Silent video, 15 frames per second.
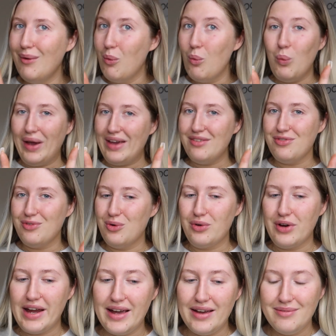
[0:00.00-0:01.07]
wait
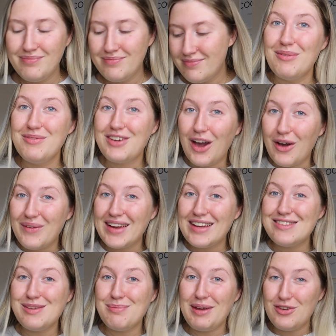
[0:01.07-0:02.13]
for it, I'm
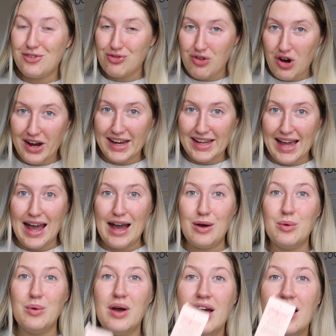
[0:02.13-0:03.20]
going to be trying
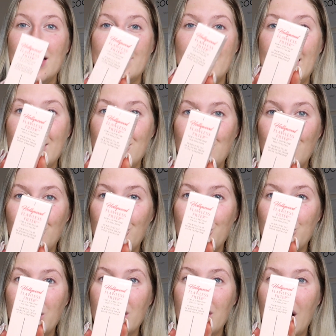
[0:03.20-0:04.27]
out the
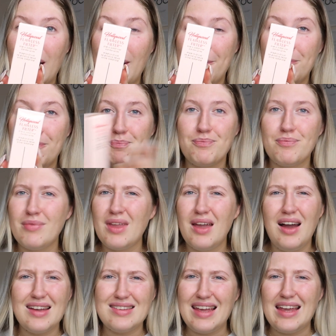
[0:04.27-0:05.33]
new,
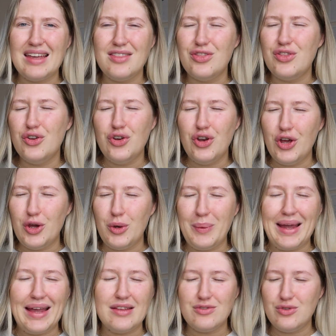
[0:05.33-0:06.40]
I say the new,
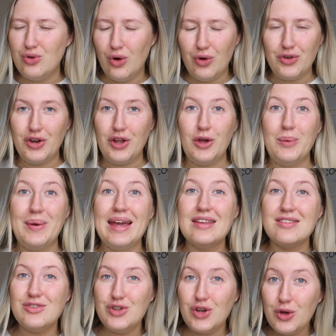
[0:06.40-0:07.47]
it's not new.
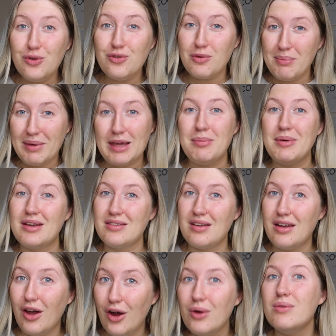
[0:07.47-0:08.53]
It's new for me because
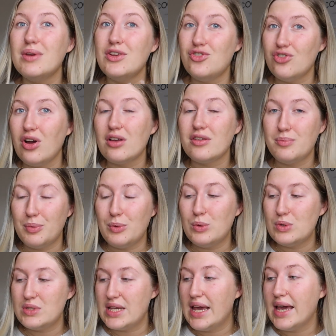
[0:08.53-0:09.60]
I only just
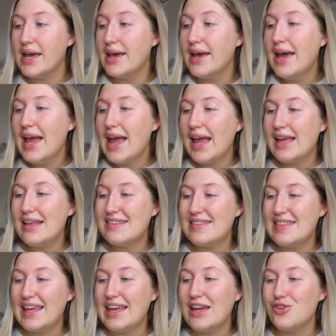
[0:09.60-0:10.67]
bought it. It's
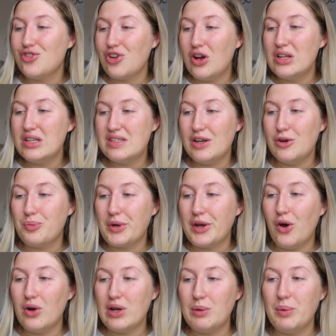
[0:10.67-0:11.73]
the Charlotte Tilbury
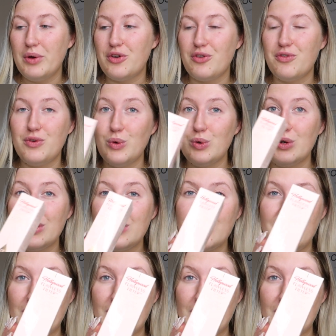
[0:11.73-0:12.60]
Hollywood Flawless